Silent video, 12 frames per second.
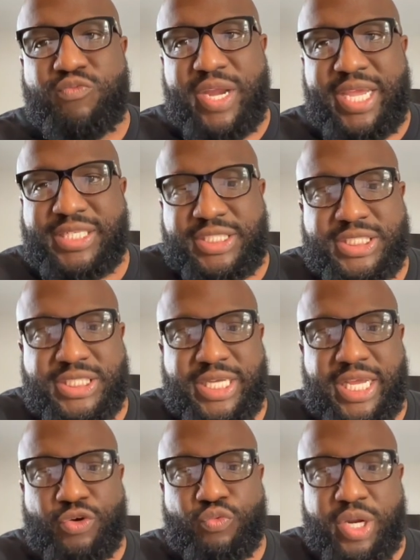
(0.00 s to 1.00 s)
rich
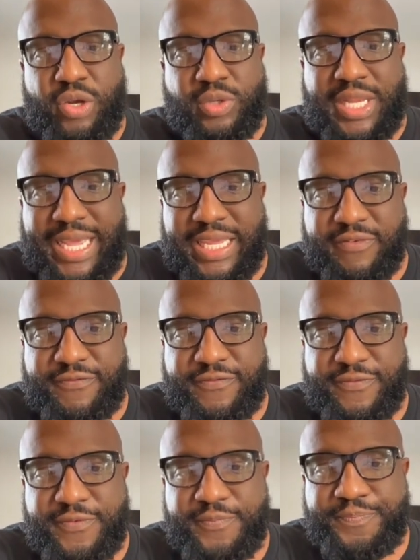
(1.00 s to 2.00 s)
in real life.